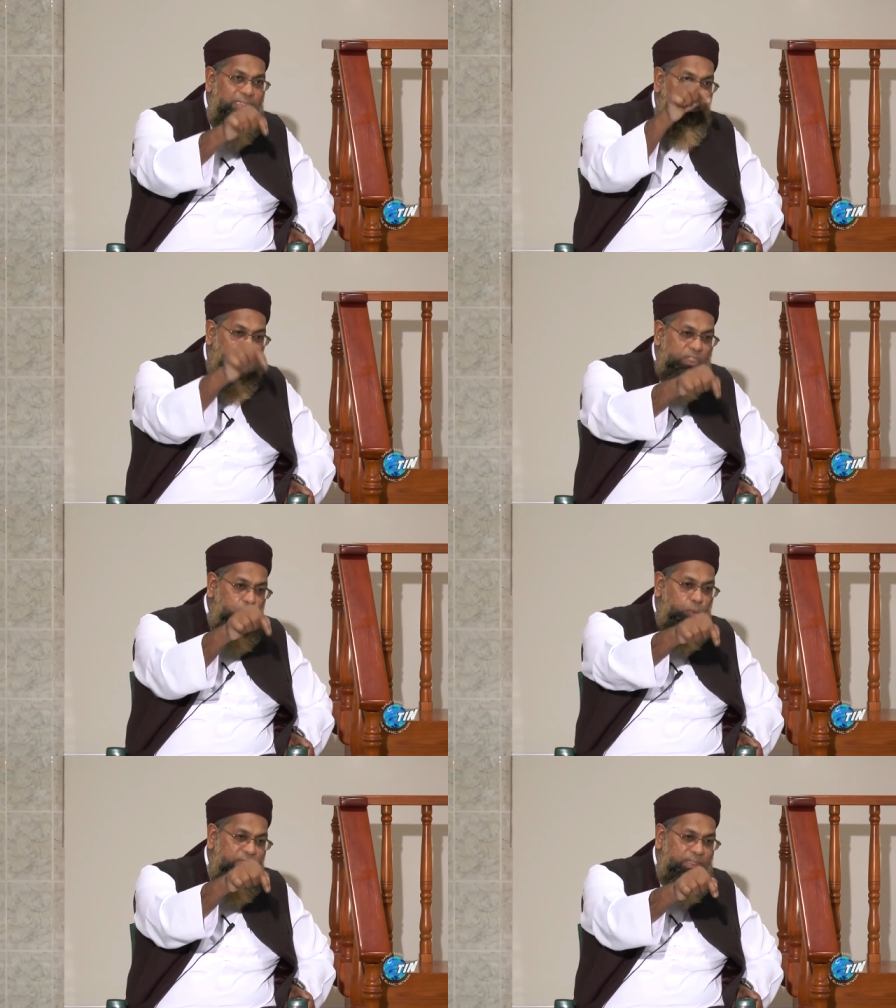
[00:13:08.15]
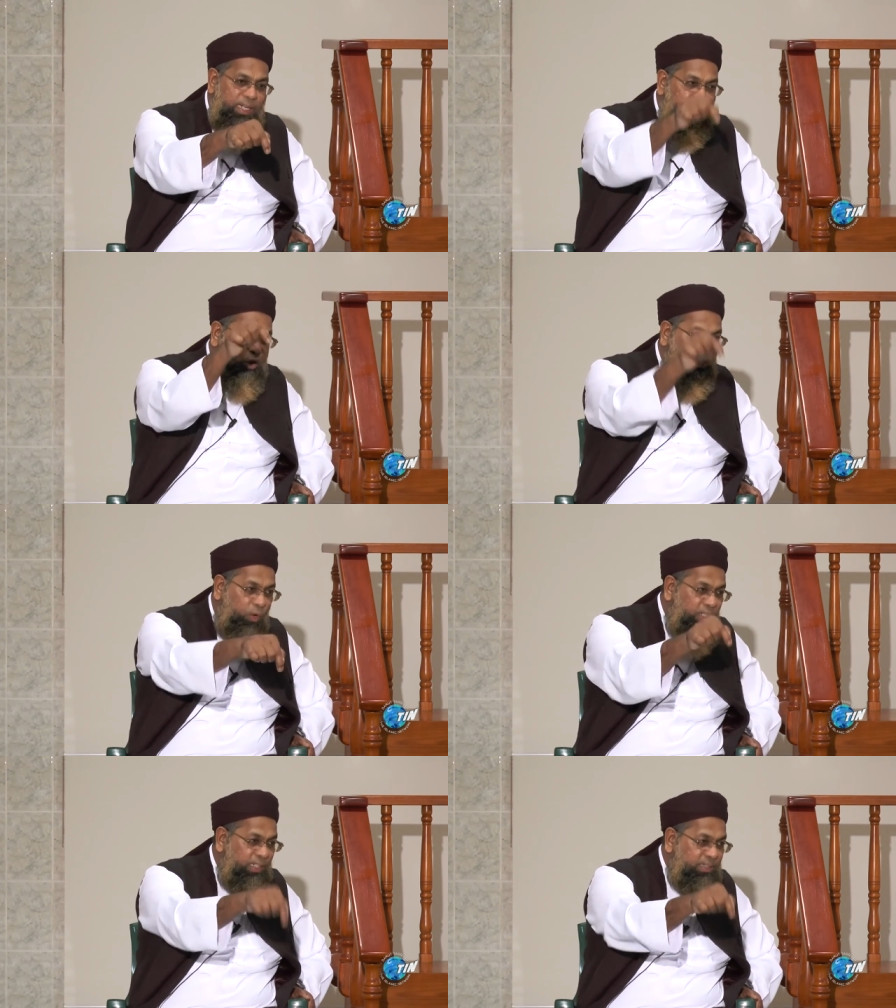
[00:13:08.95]
the waswasa, and
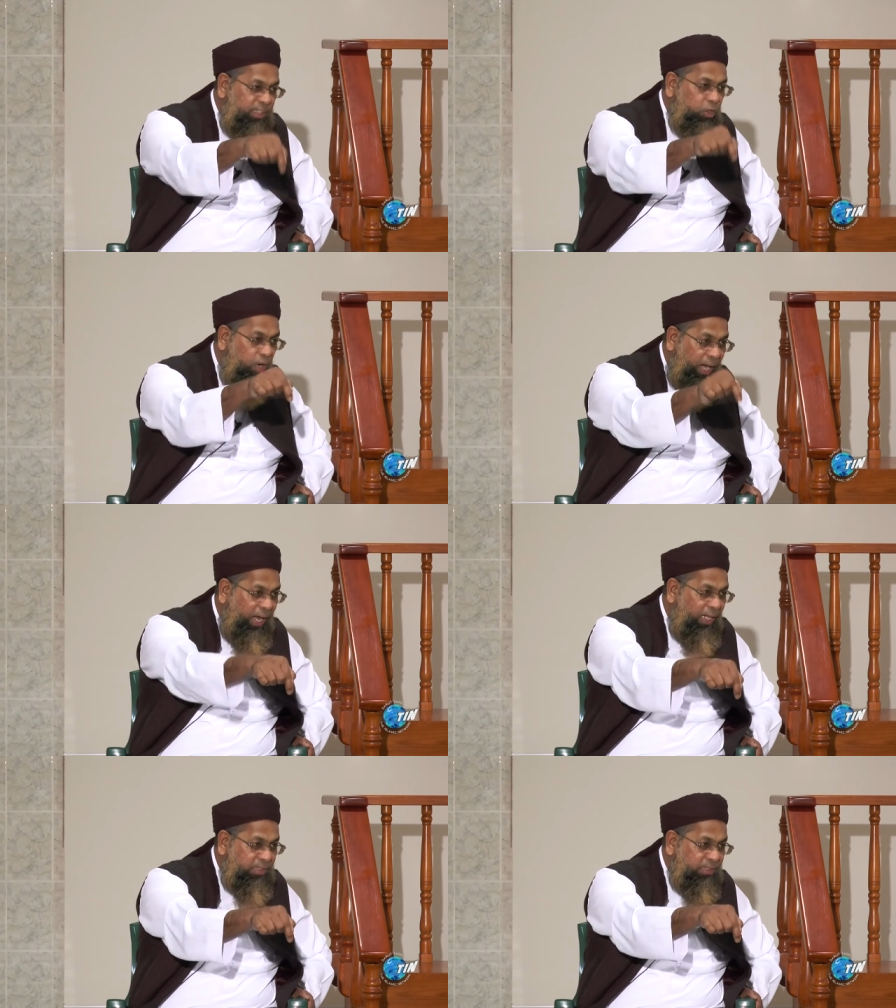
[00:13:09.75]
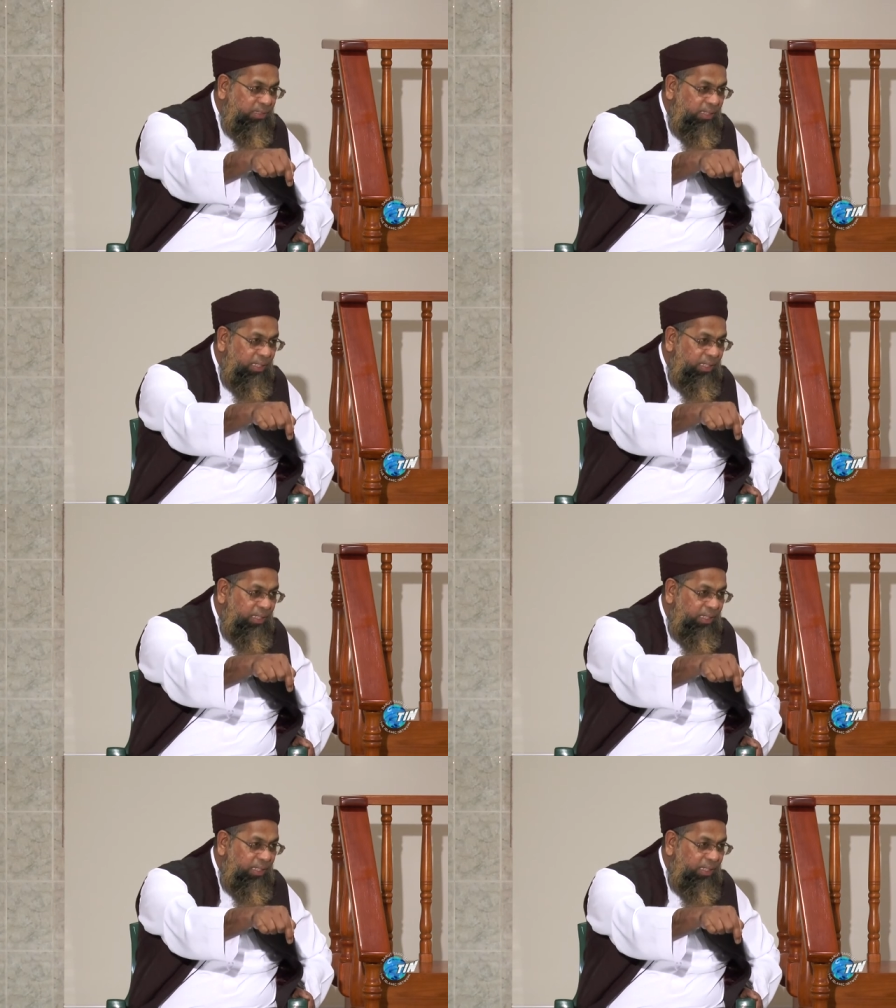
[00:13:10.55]
throwing it in your heart,